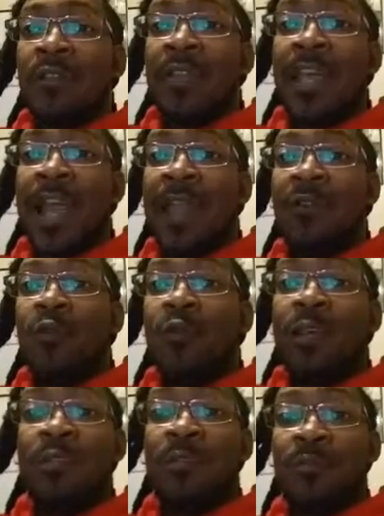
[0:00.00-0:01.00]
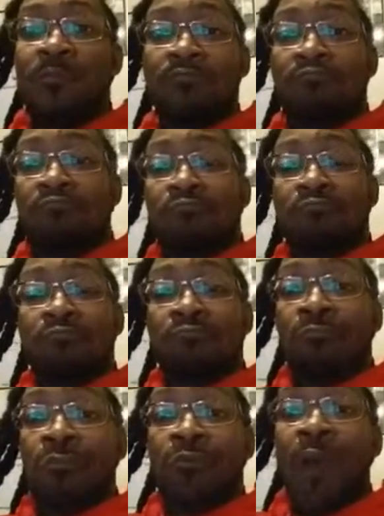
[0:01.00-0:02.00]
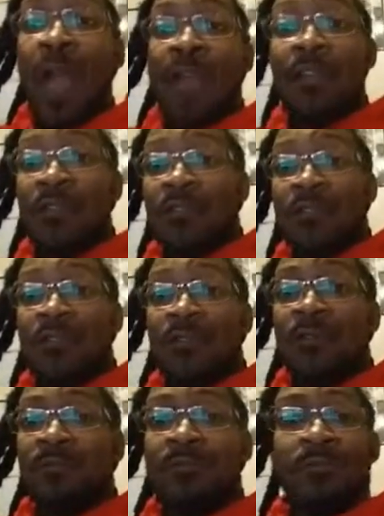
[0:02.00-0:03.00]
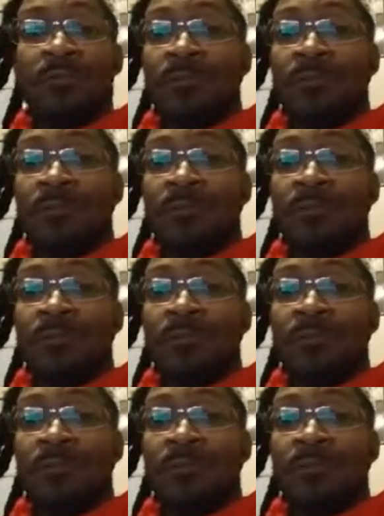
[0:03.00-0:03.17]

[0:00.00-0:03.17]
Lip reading: They ain't got no wisdom. Why are you listening to them?